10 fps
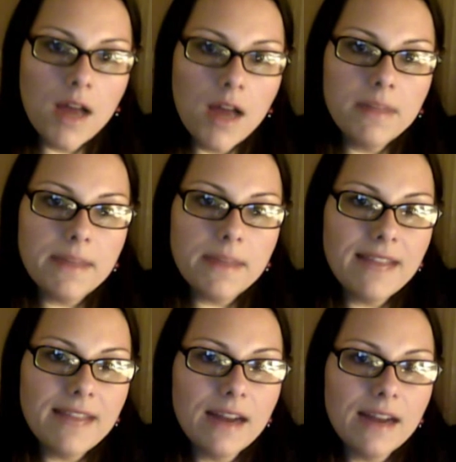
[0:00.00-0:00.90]
but the
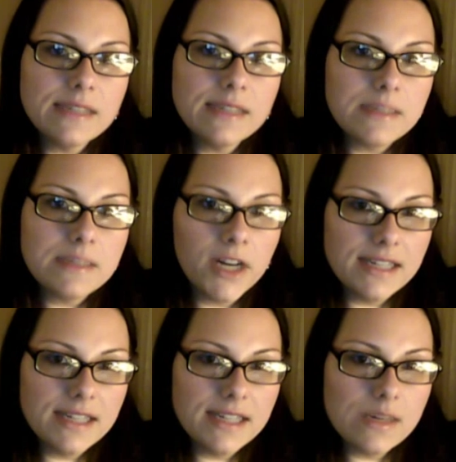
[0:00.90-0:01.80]
pain that I was
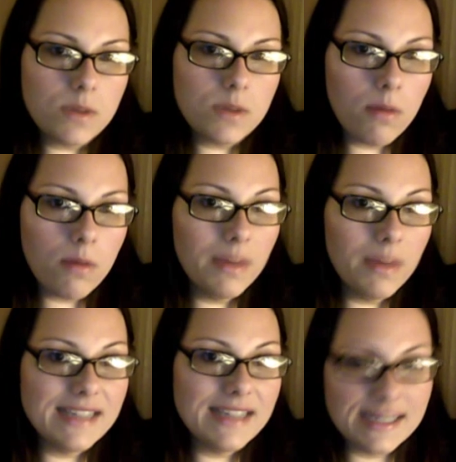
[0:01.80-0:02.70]
experiencing was probably
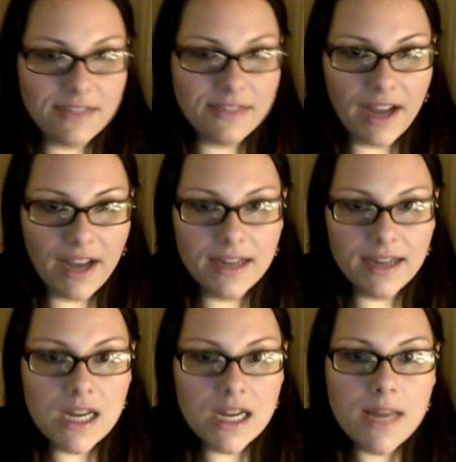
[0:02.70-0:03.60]
intensified
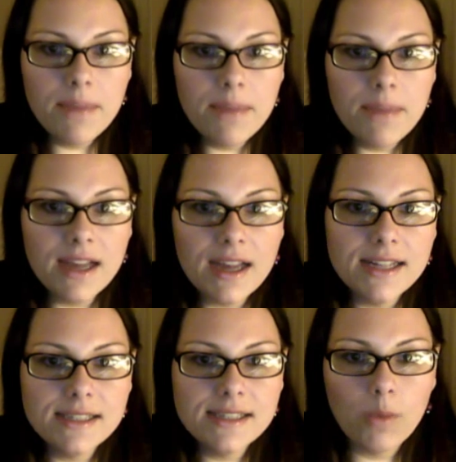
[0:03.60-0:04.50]

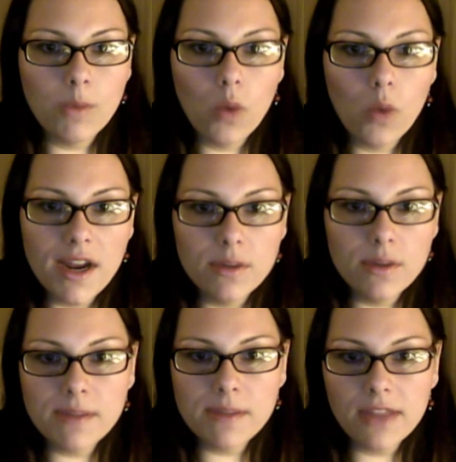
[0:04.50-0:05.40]
because, number one, it
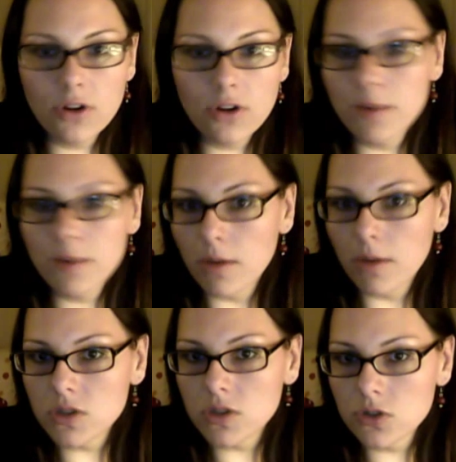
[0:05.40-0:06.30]
was my 3rd
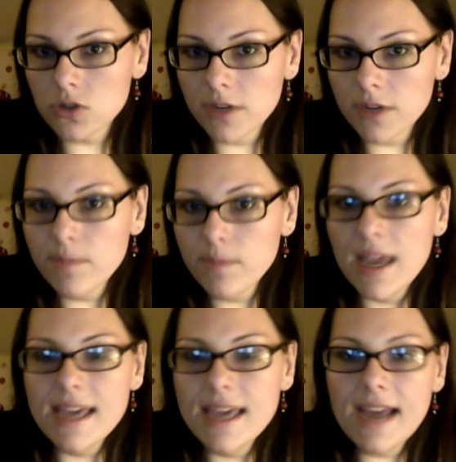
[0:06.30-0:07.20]
abdominal surgery.
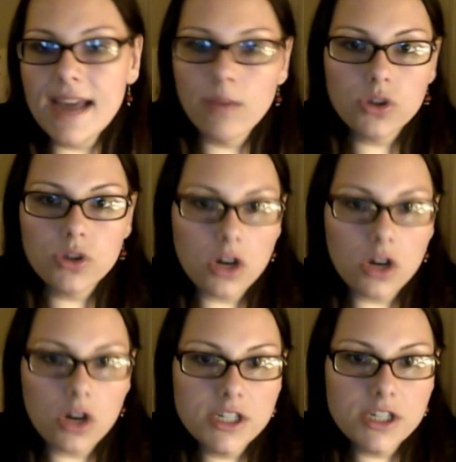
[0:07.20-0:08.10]
He had more
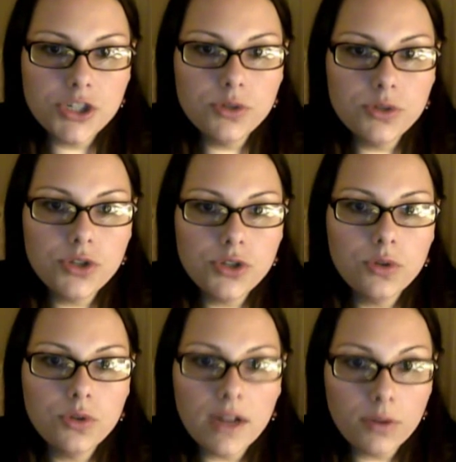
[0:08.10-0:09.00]
scar tissue
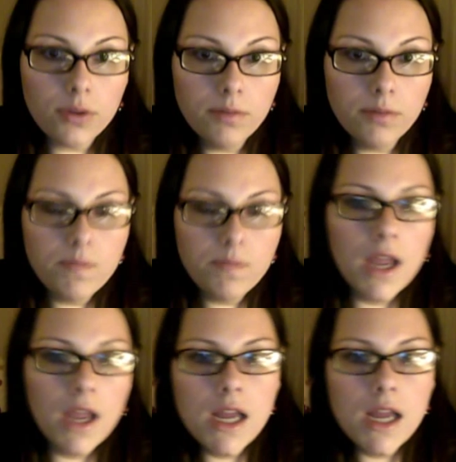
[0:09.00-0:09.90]
to cut through.
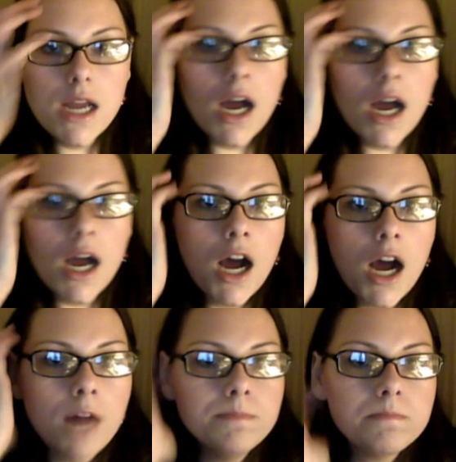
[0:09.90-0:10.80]

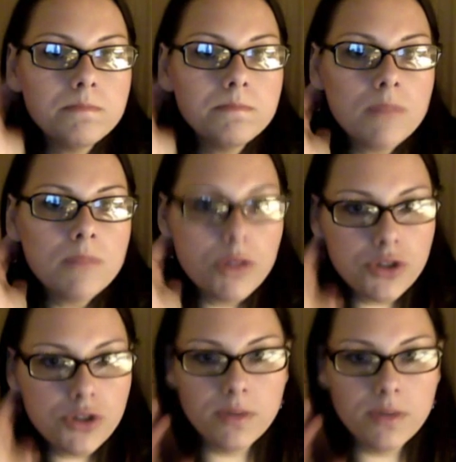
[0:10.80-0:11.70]
Number
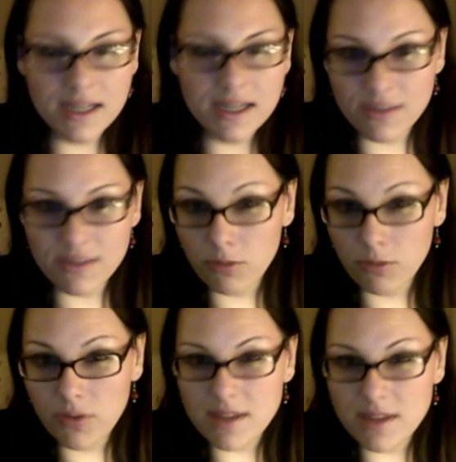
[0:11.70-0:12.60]
2, because of
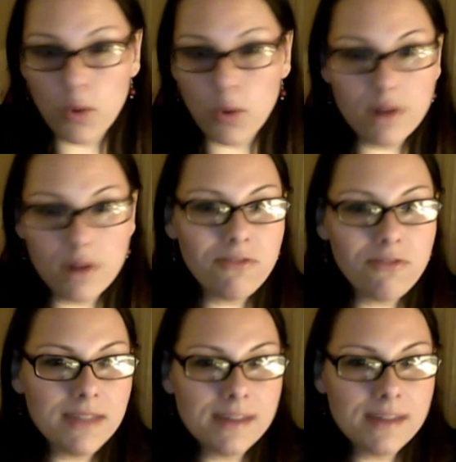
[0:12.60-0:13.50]
removing the pork from
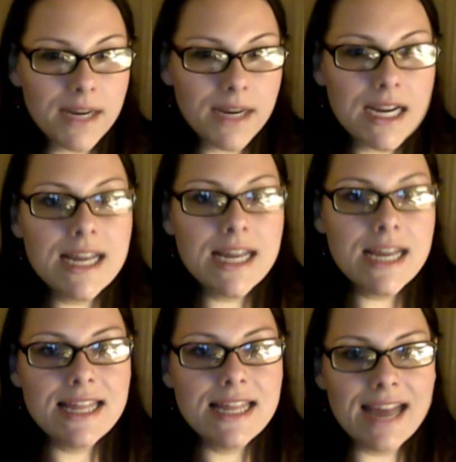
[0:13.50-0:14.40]
my stomach,
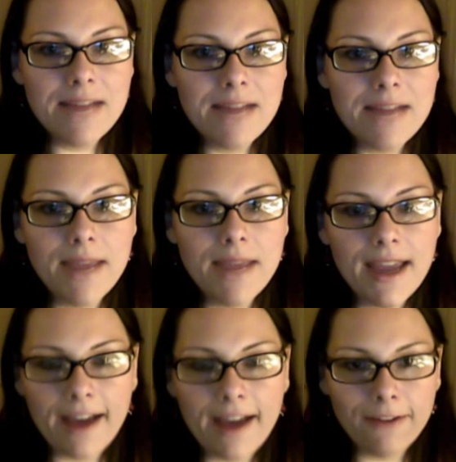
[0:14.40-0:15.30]
that may
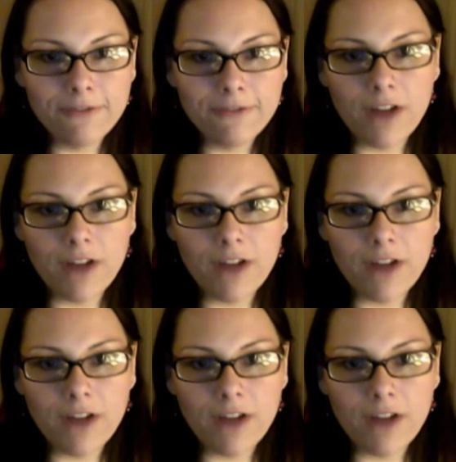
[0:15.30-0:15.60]
have